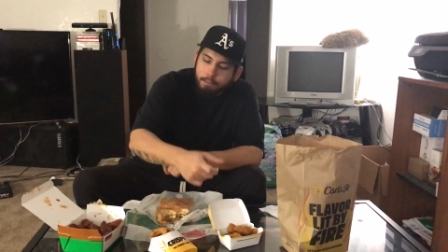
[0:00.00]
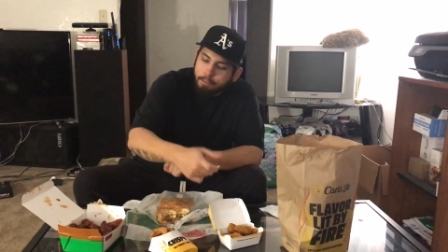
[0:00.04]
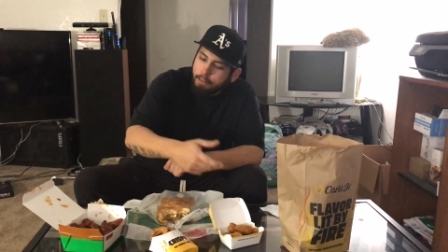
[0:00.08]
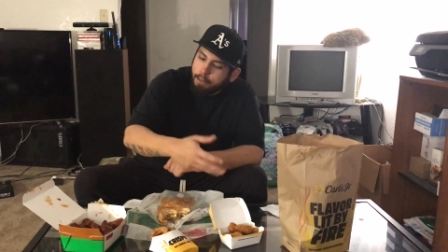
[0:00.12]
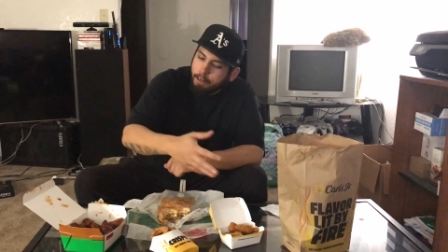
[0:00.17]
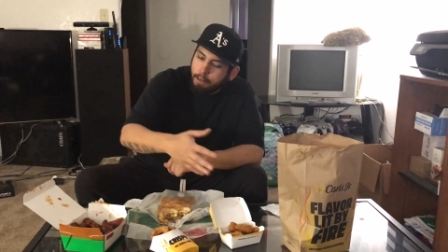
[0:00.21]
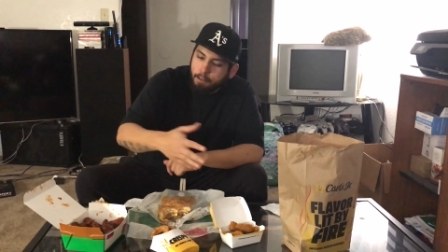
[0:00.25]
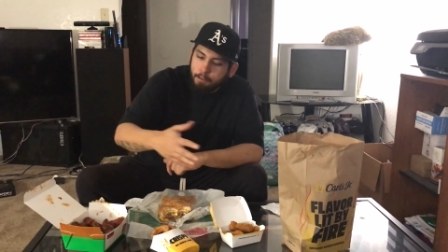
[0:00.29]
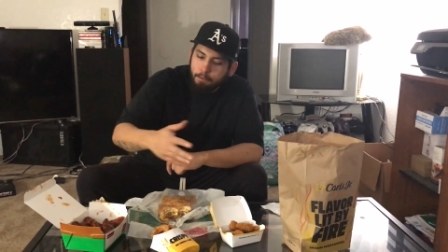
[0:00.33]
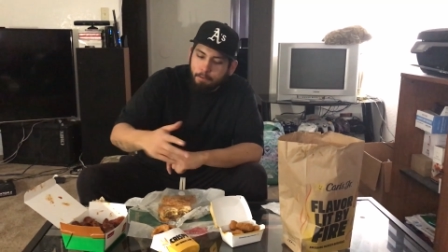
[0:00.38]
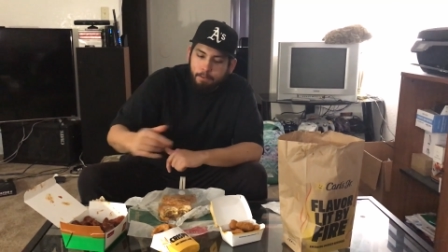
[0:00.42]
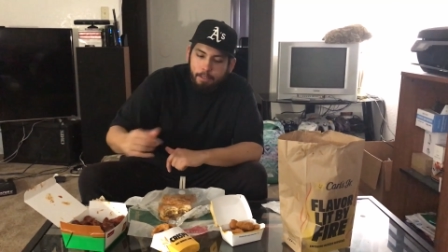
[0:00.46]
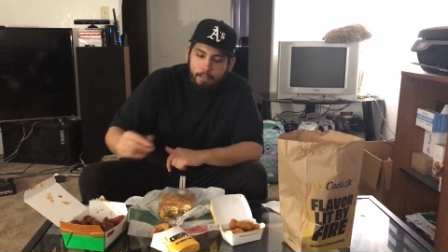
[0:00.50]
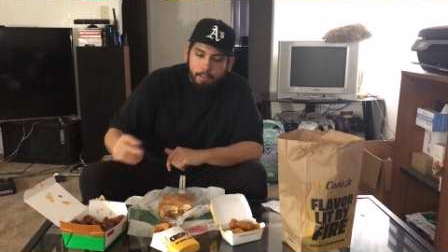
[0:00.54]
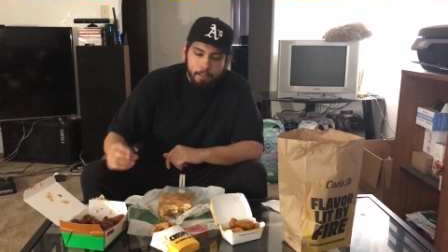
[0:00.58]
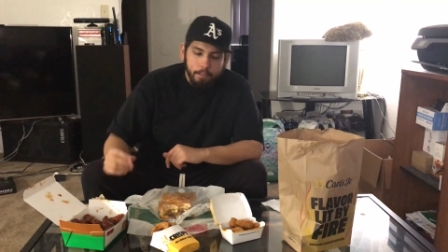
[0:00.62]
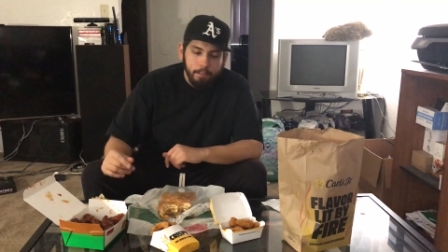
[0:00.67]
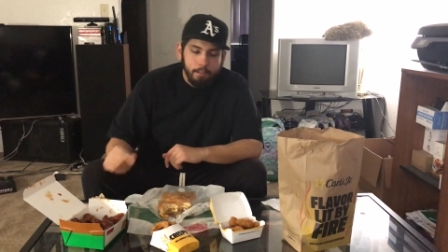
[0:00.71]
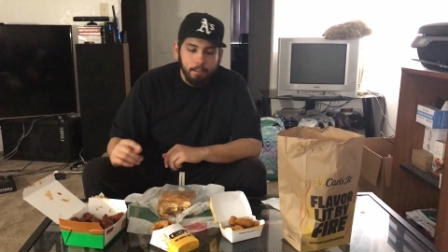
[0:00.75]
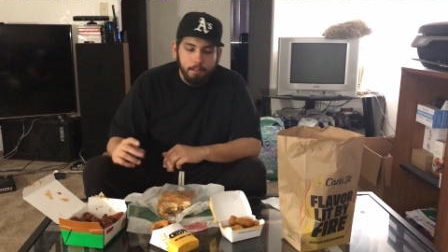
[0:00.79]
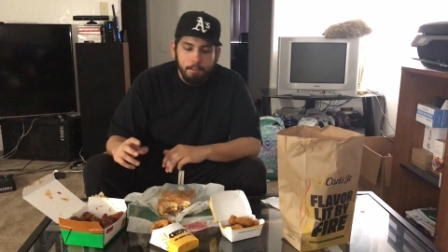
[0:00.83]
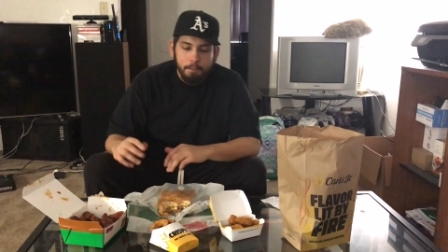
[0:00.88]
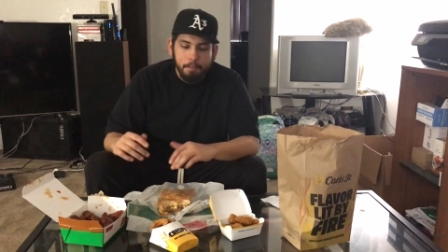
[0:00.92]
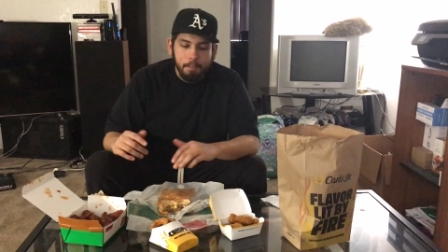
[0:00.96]
They're ooey and
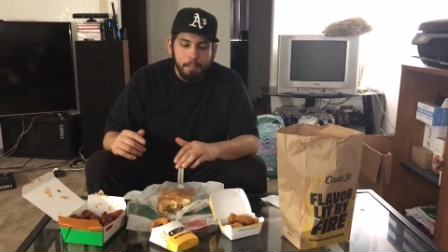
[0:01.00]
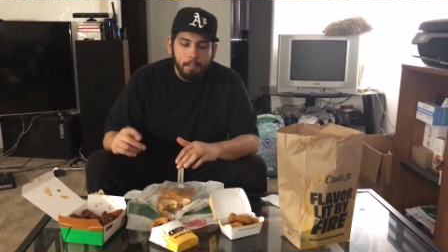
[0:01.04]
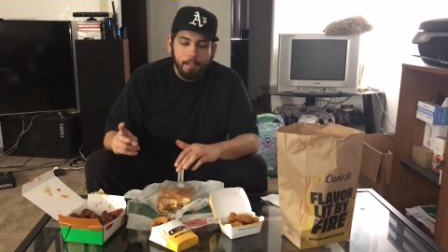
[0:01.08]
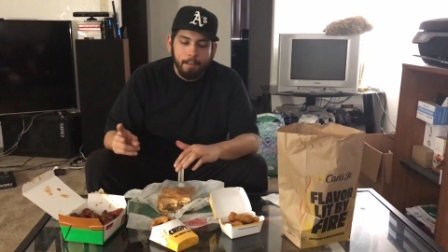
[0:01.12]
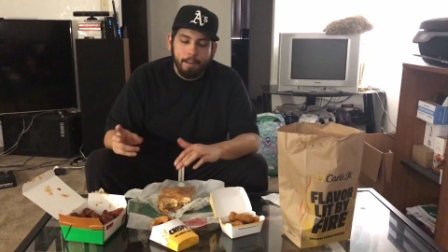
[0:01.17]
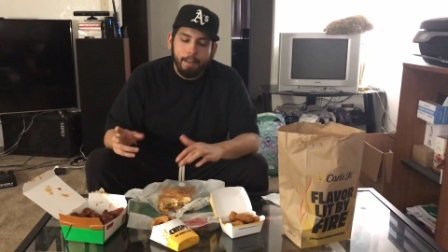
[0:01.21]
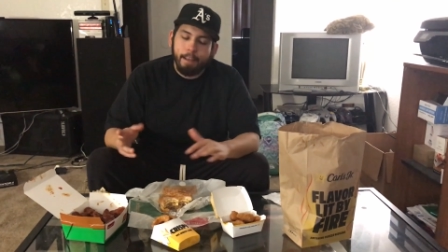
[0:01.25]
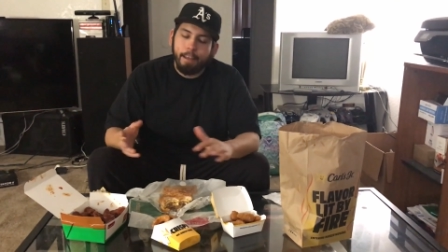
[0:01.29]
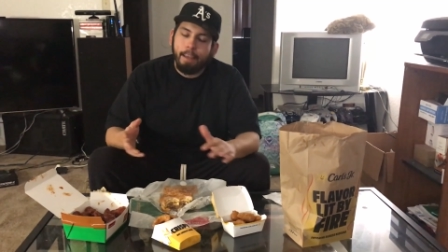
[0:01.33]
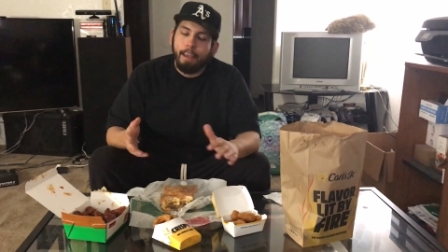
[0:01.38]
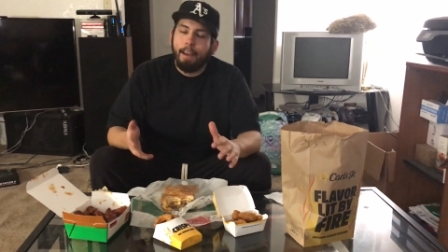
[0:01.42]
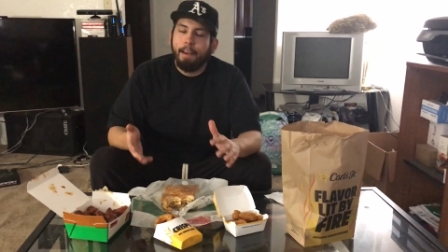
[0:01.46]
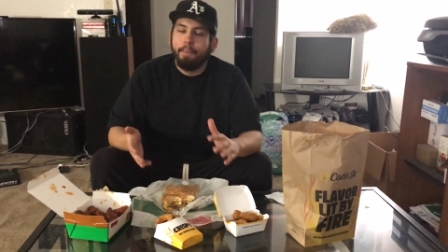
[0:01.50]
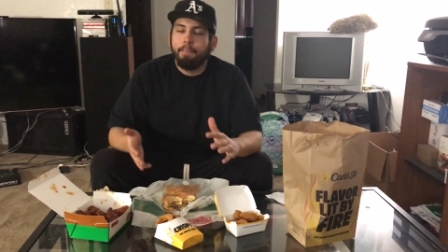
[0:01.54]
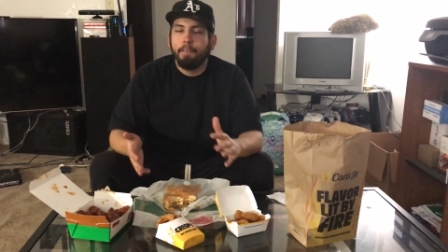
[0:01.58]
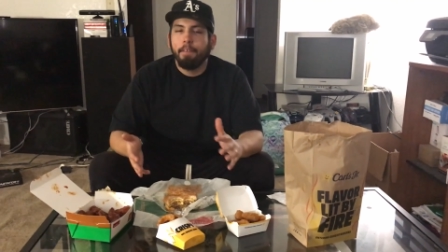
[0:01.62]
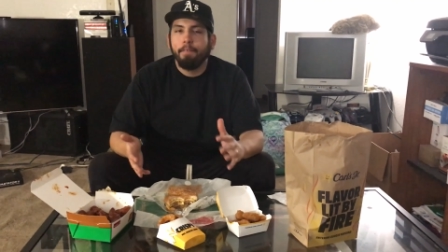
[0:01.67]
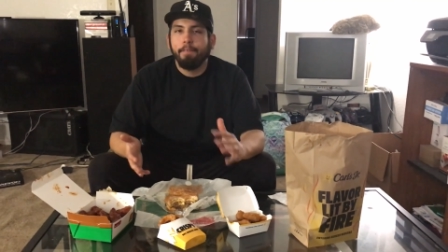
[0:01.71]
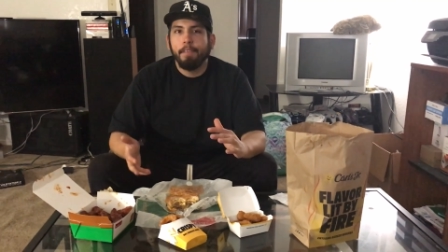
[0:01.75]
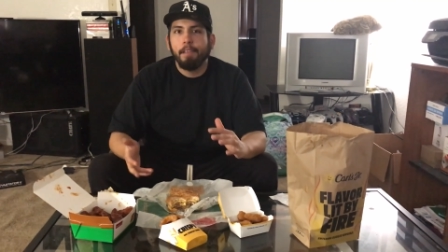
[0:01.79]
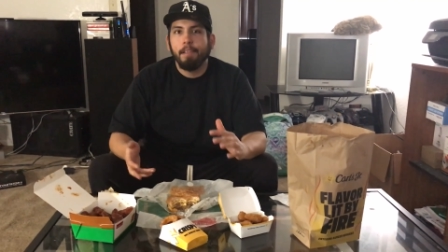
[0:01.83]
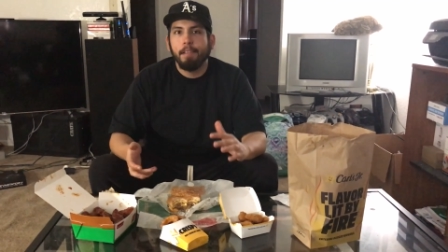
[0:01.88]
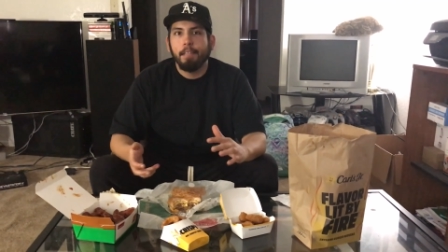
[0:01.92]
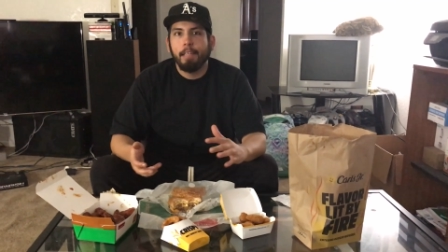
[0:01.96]
gooey, and I can't
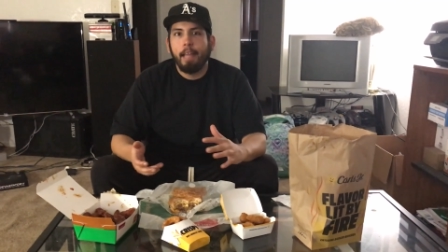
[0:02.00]
review